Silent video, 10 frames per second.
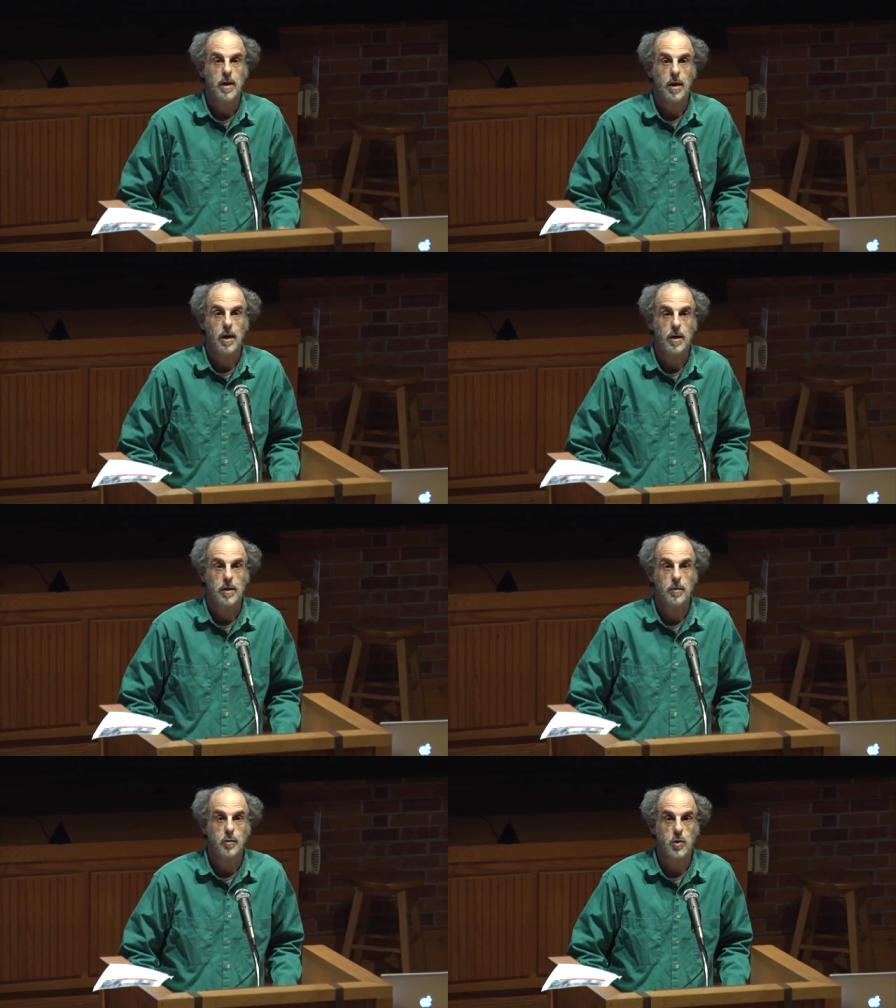
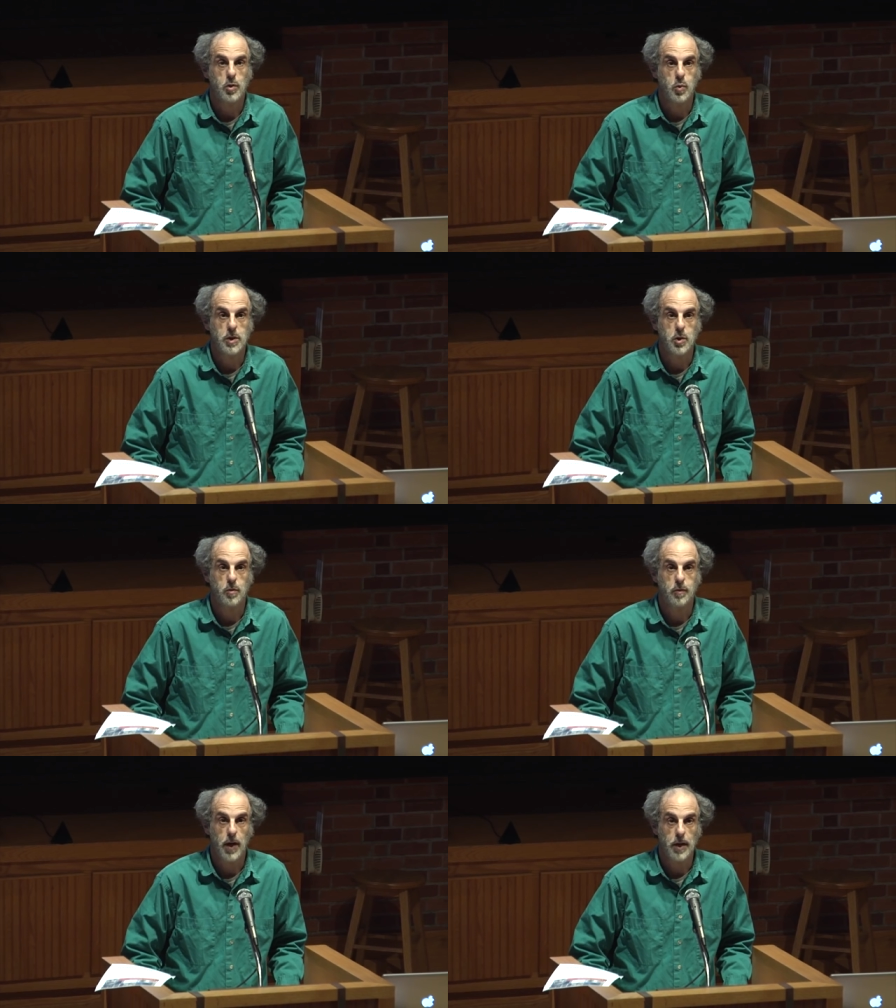uh, of course,
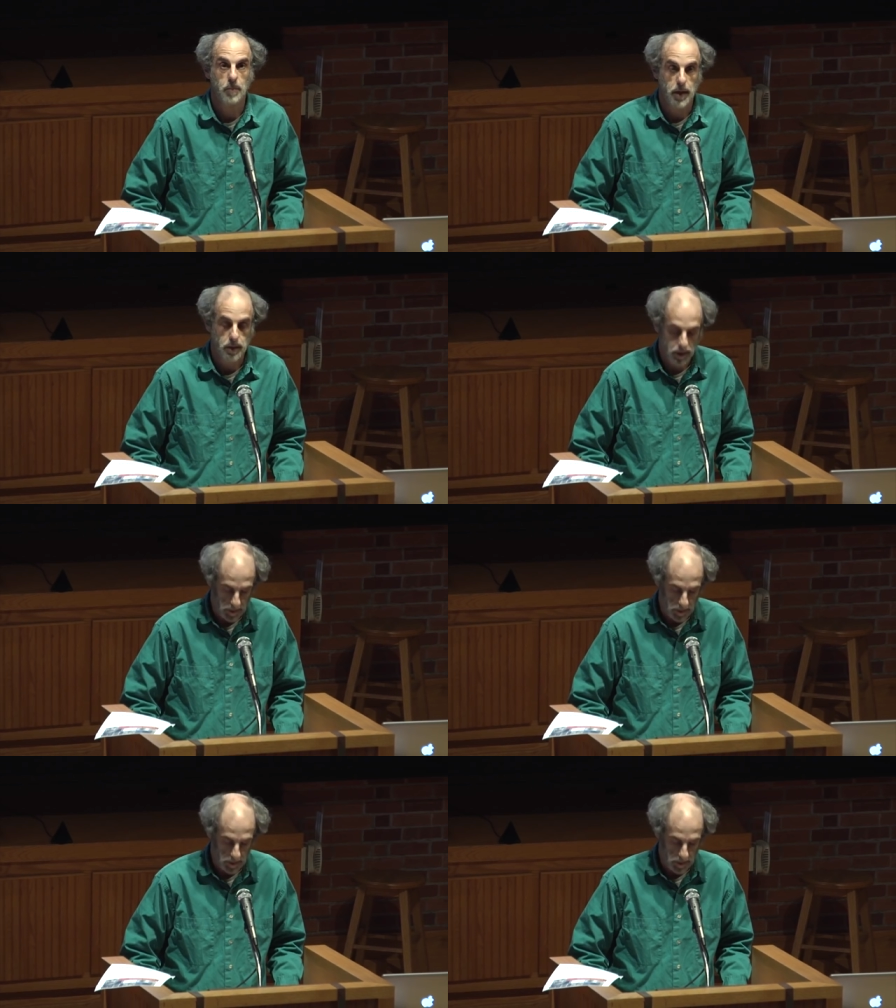Richard Feynman